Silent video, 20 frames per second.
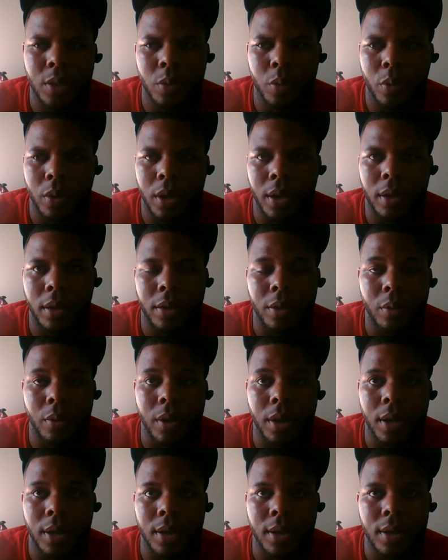
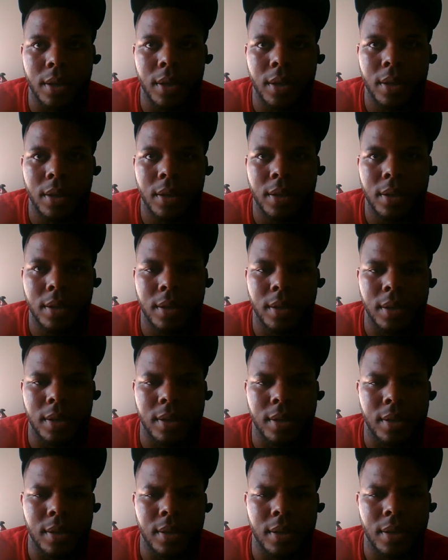23
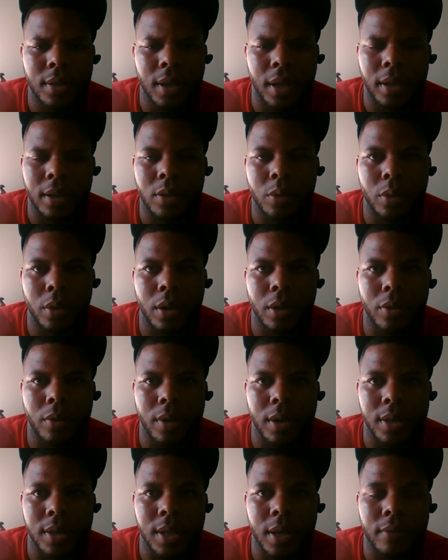to
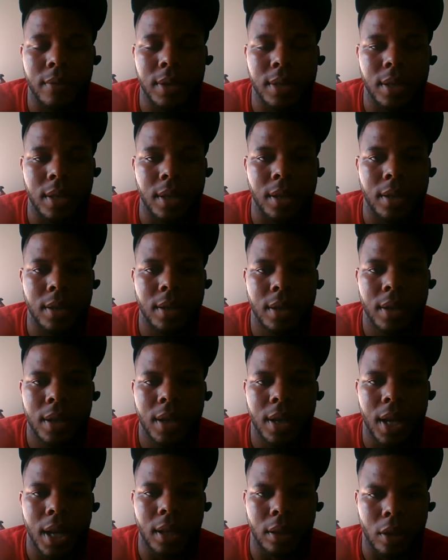17
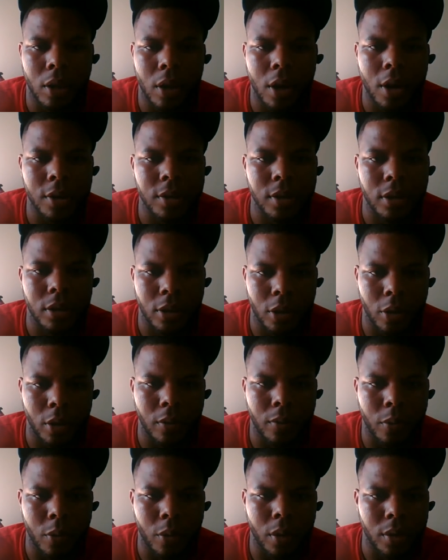and lost
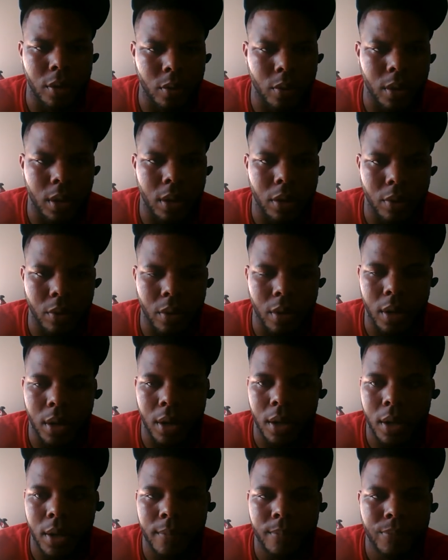
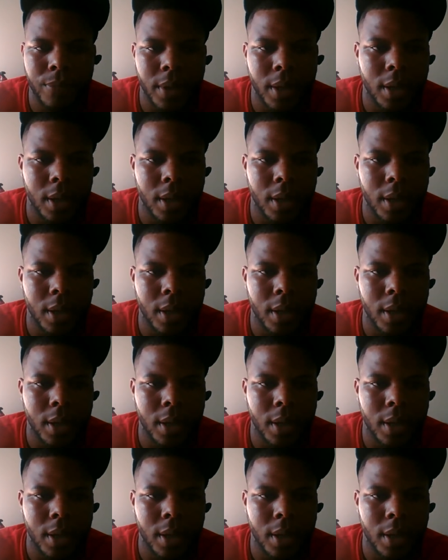34-23.